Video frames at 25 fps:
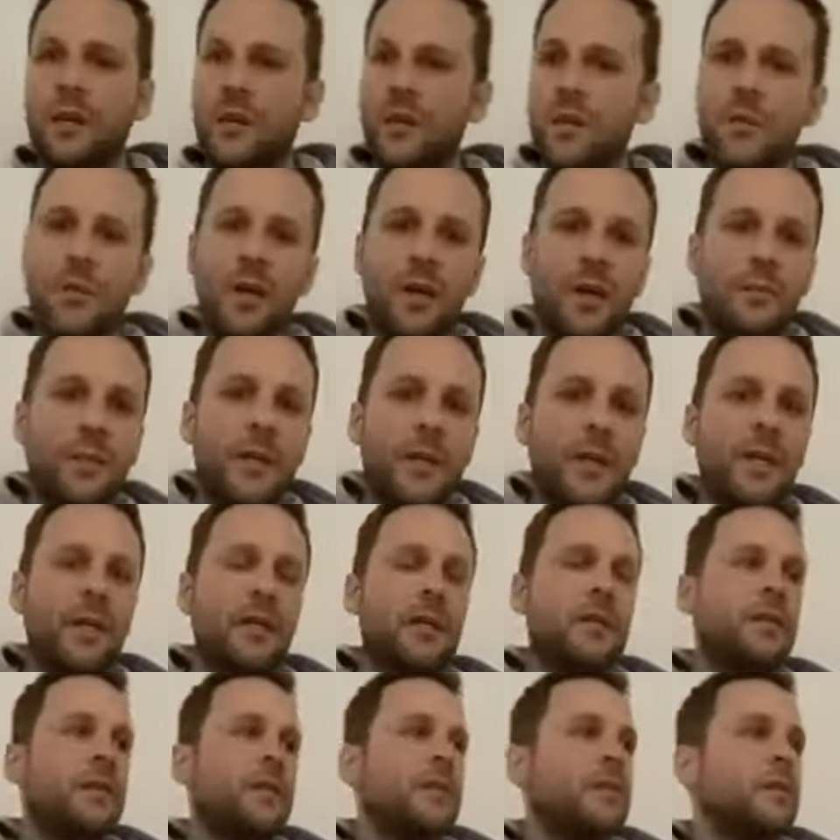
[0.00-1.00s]
You know what? I'm
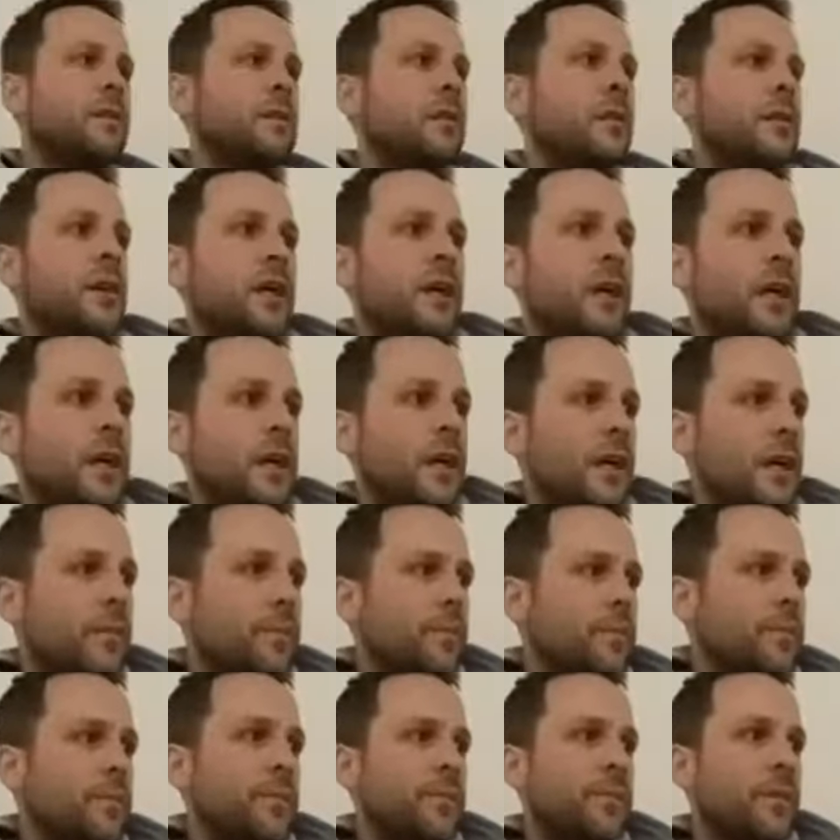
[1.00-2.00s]
knackered.
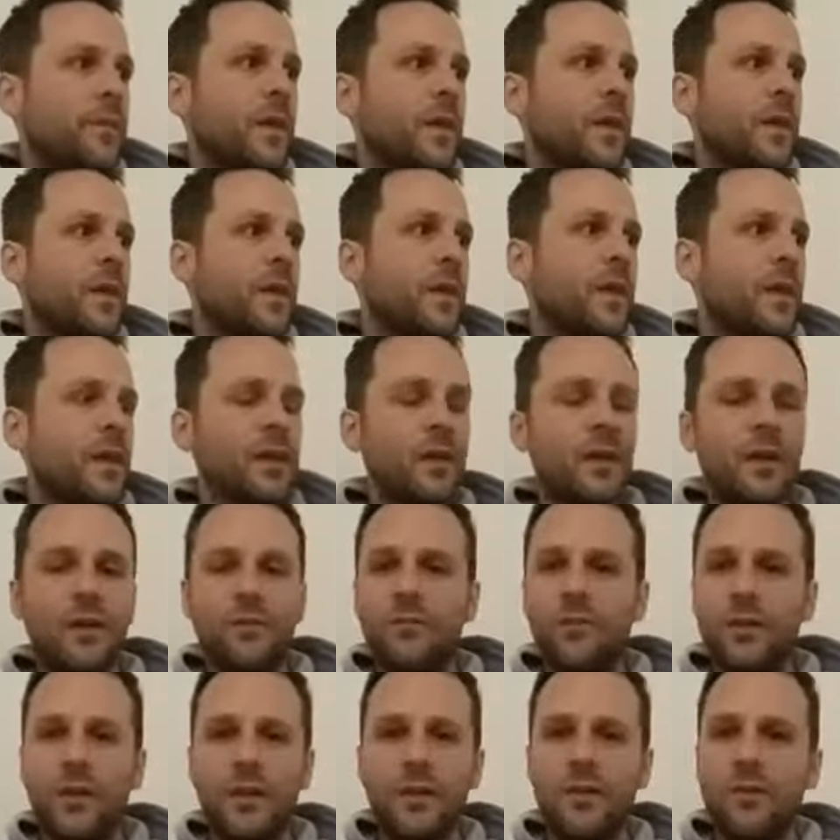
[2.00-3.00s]
Um, I, I
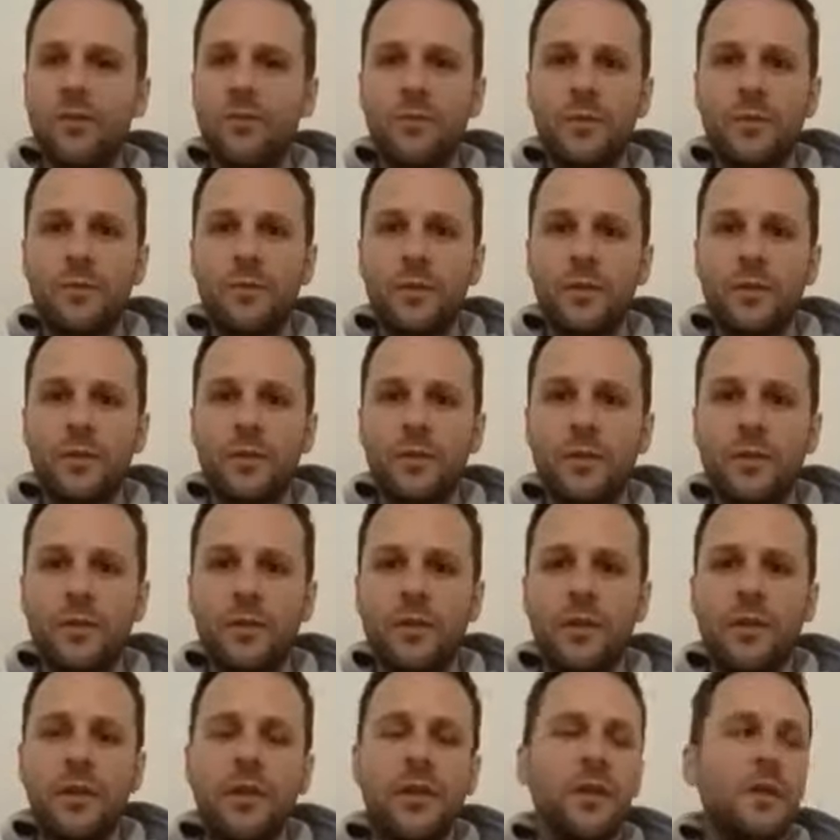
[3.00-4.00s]
really couldn't be bothered.
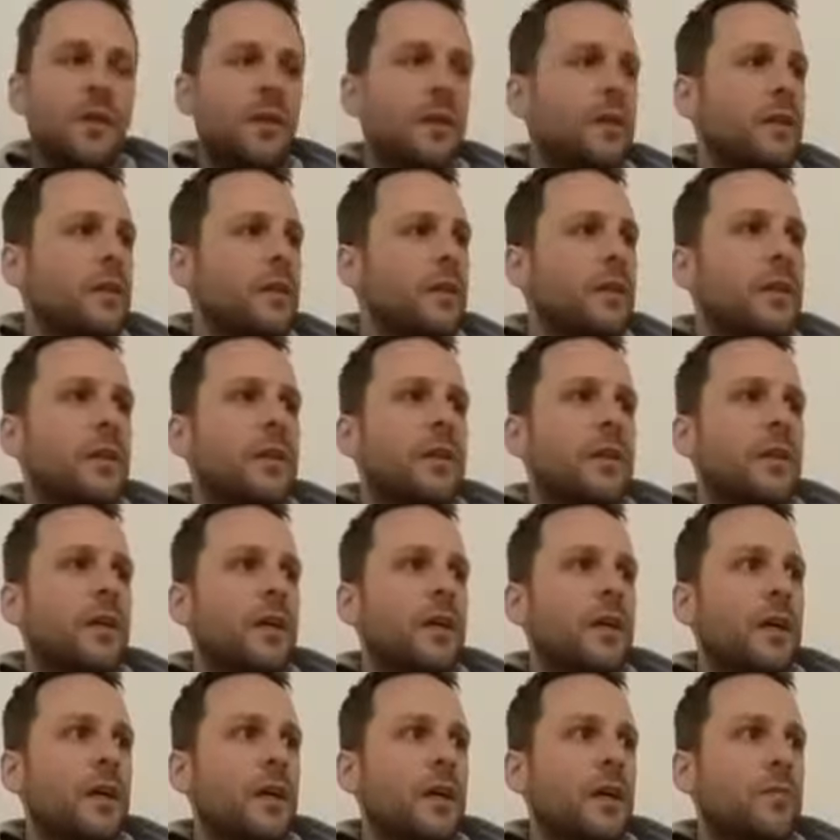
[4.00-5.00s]

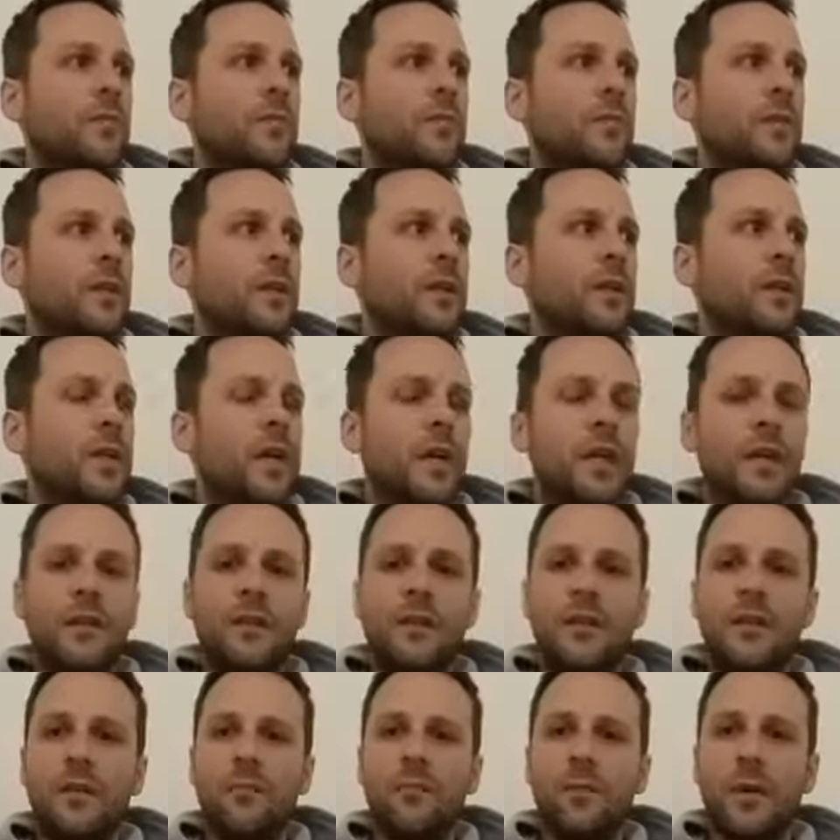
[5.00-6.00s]
Um, and
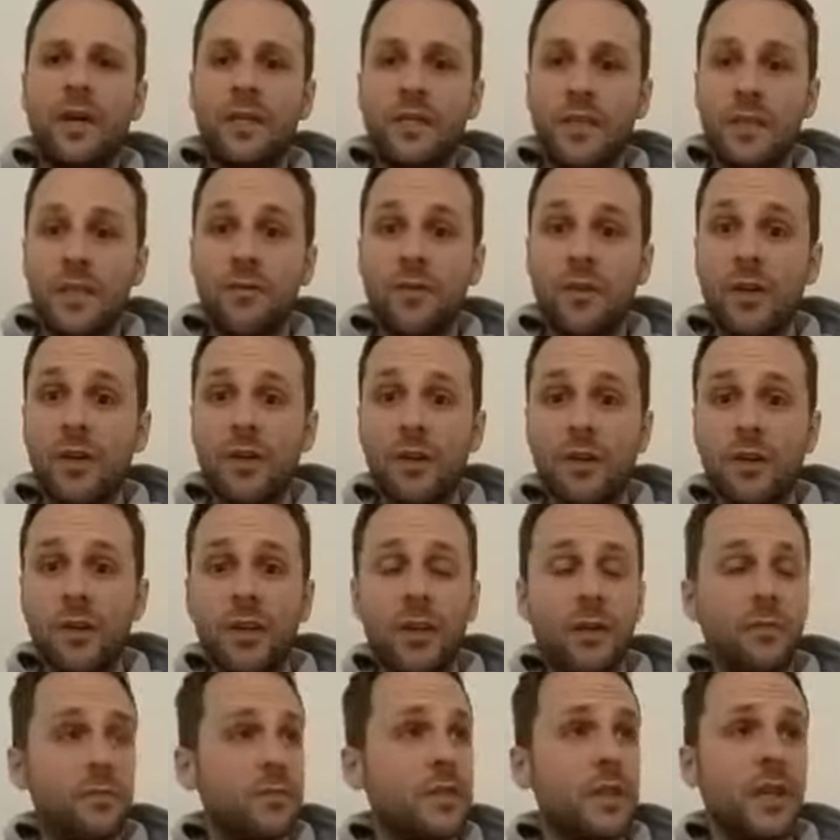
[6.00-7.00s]
then by seven o'clock,
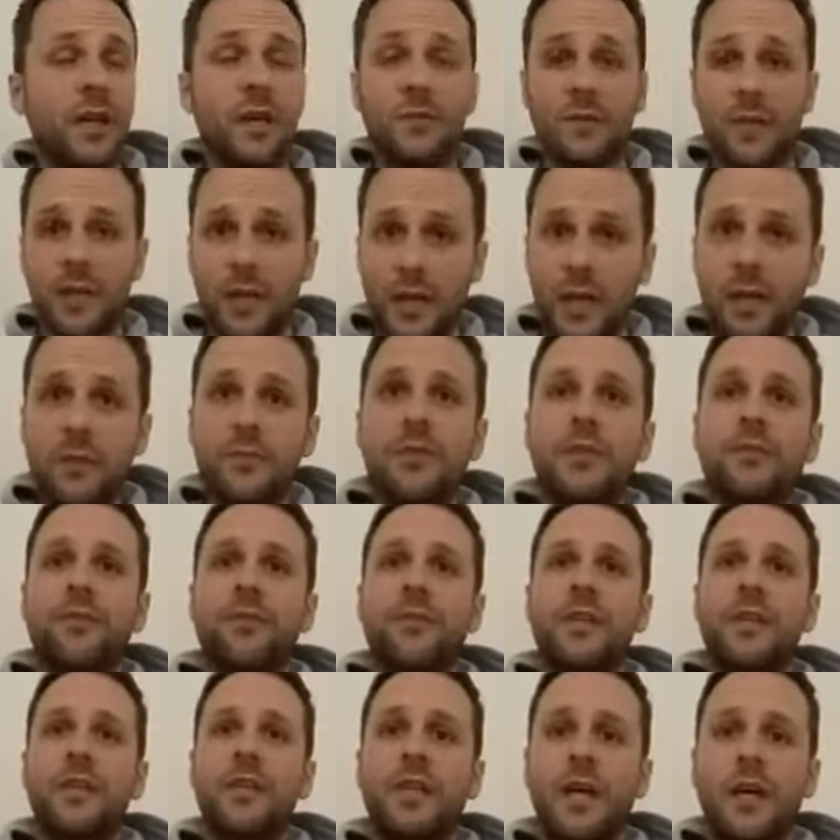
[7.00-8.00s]
he was like, I was like, how do you
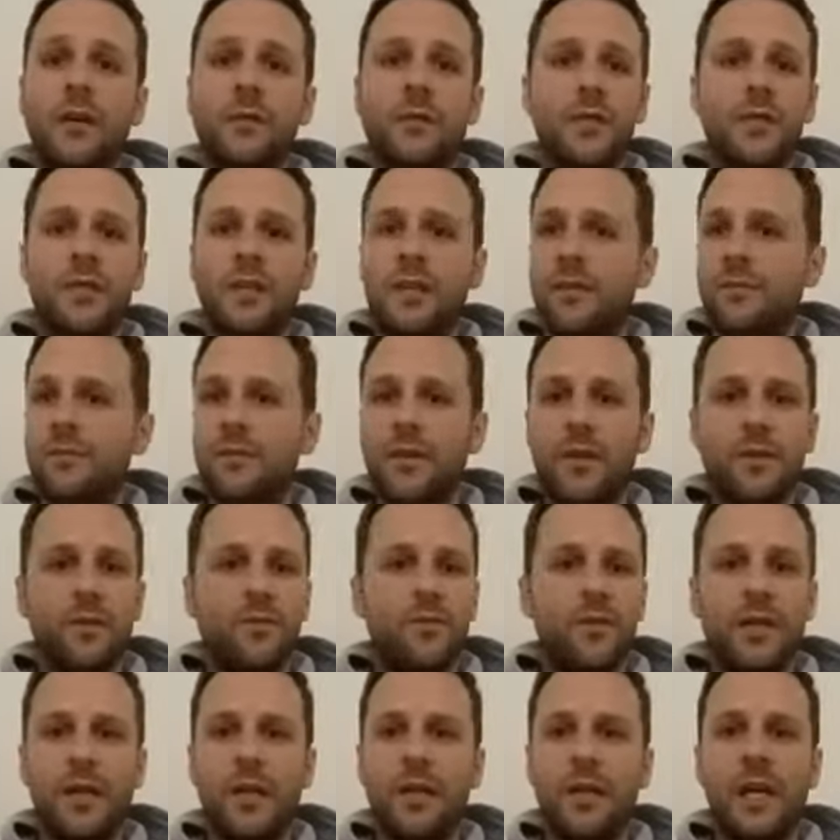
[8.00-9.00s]
feel now? And he said, I felt
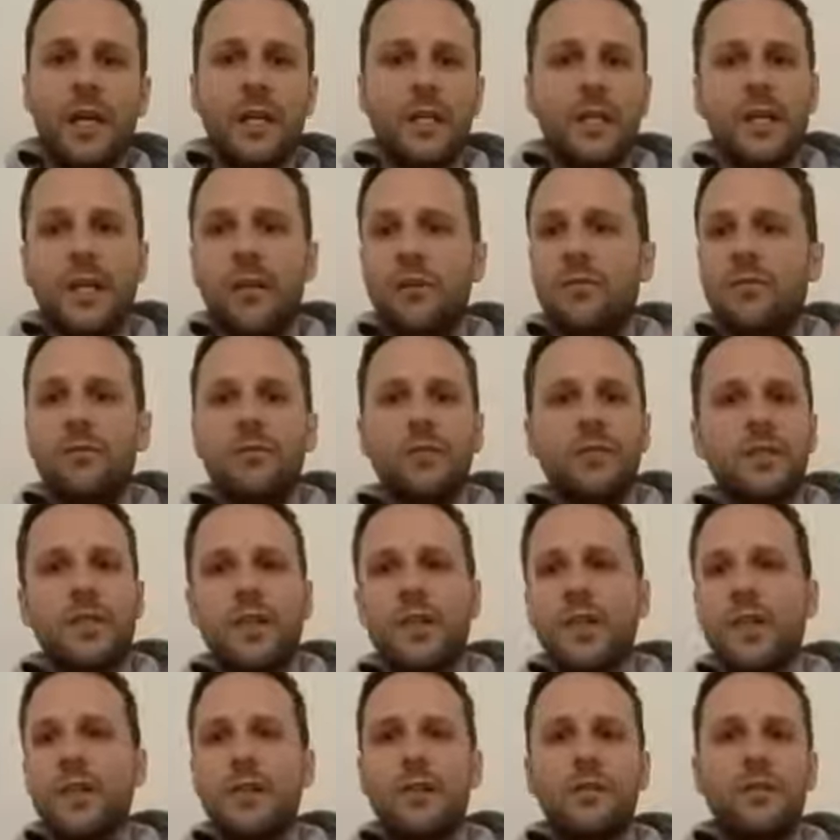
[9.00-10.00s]
great. And Carol was
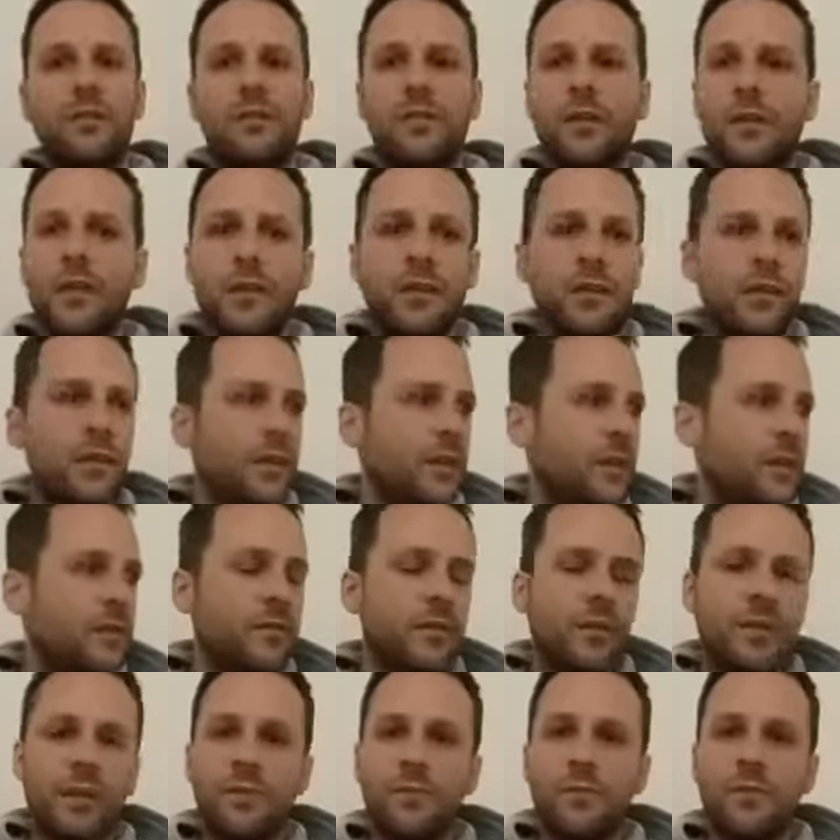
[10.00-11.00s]
there, you know, he,
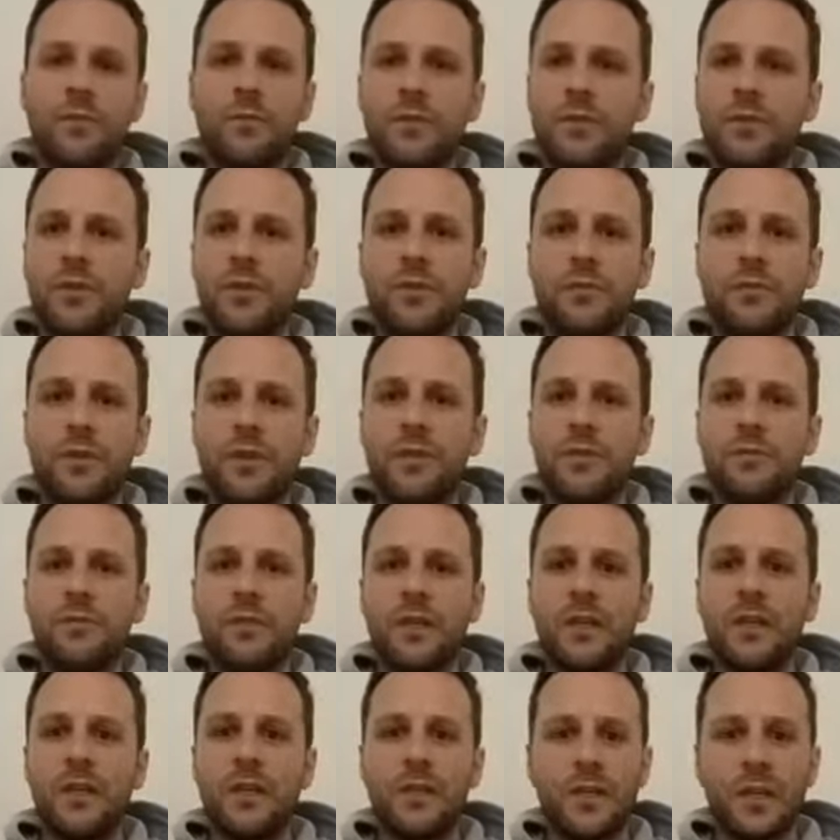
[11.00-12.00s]
he, he was watching as well. And he was
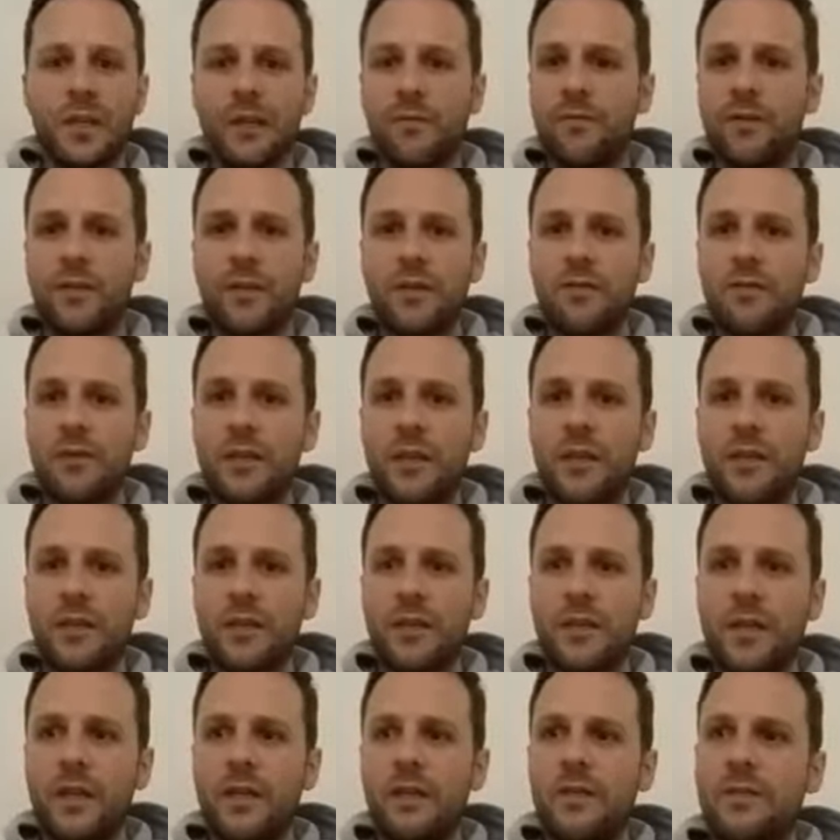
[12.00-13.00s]
like, this guy felt great at
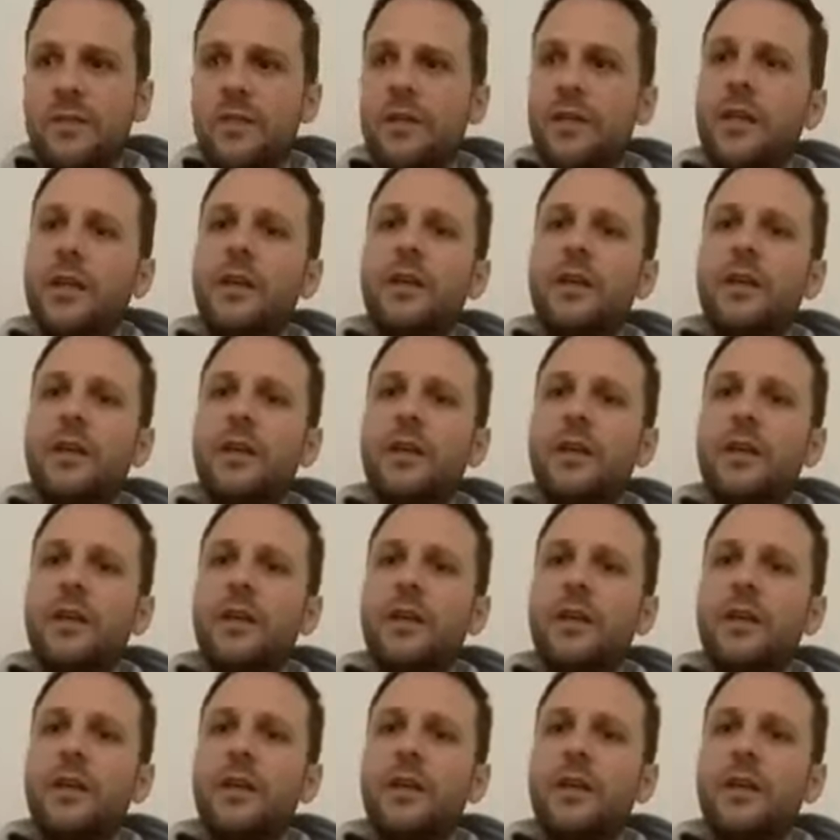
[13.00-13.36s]
the end.